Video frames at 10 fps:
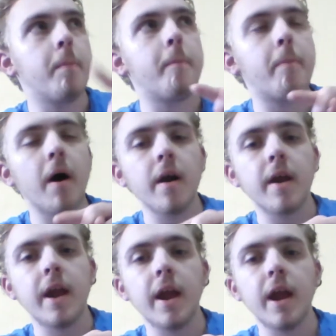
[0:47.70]

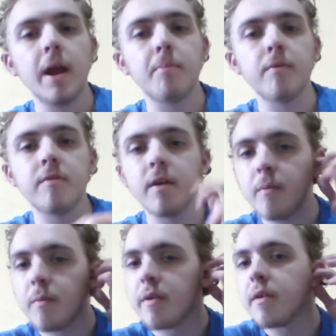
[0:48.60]
Punky Brewster,
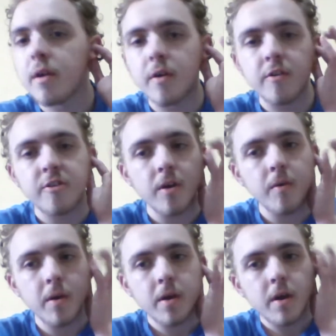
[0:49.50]
which is a good show
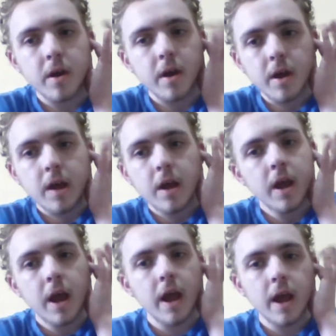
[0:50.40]

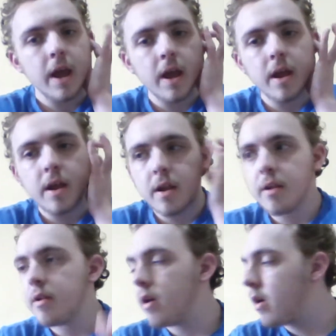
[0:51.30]

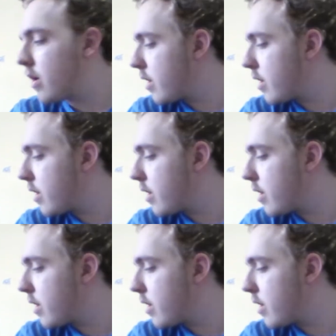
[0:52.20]
and uh,